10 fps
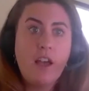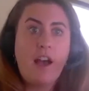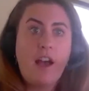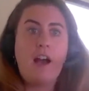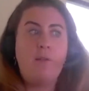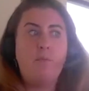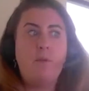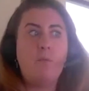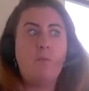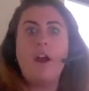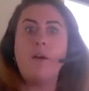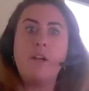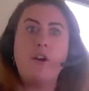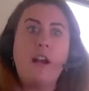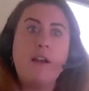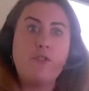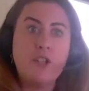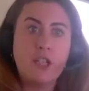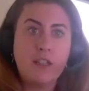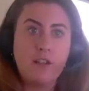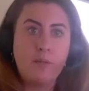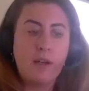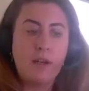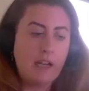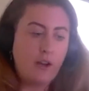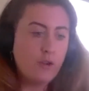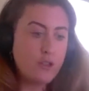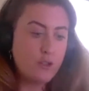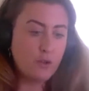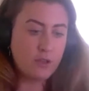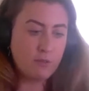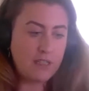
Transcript: Why are we not leveraging them? And I also talk to my